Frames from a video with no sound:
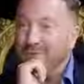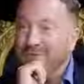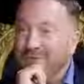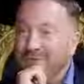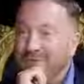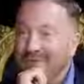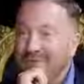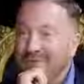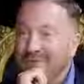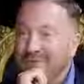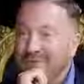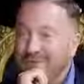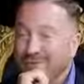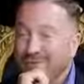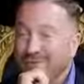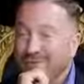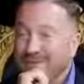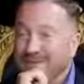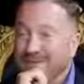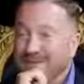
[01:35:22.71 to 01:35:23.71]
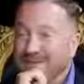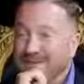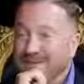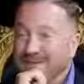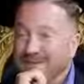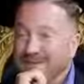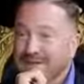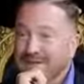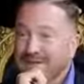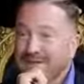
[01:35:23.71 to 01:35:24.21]
all grateful for you.
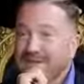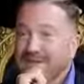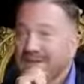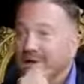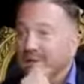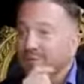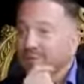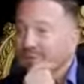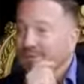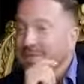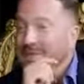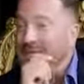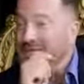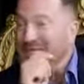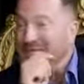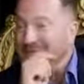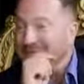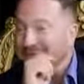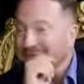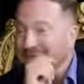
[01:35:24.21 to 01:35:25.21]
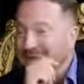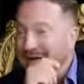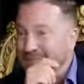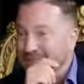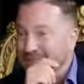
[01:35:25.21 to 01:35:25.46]
Speaking of that.